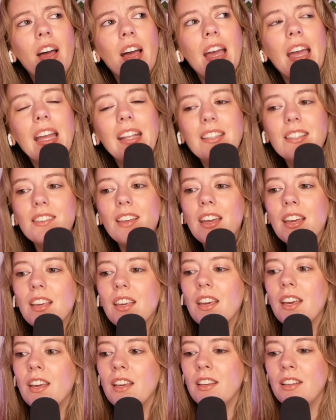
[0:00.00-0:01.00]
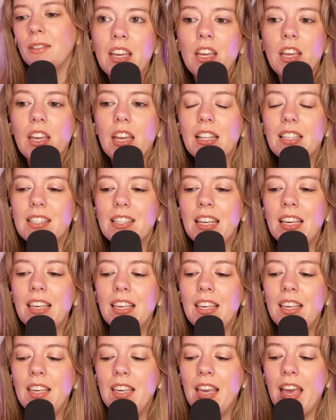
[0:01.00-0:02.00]
It's like
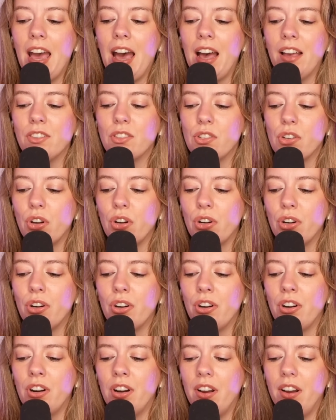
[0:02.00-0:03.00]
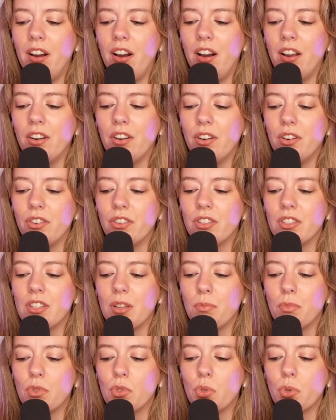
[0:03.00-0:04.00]
he has her under
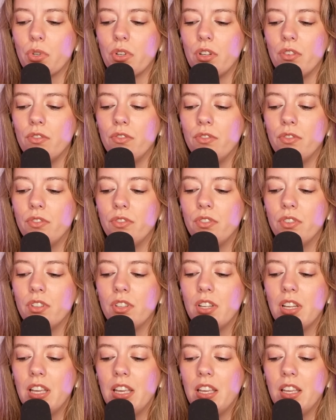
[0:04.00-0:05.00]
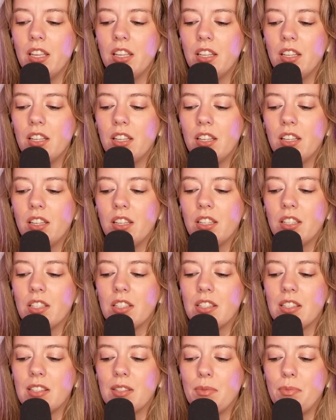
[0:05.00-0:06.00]
some sort of
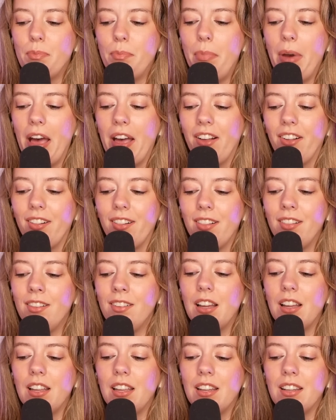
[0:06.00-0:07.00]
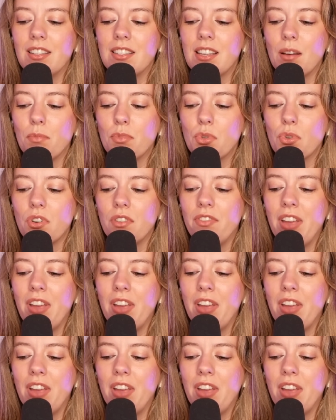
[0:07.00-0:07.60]
spell, in some sort of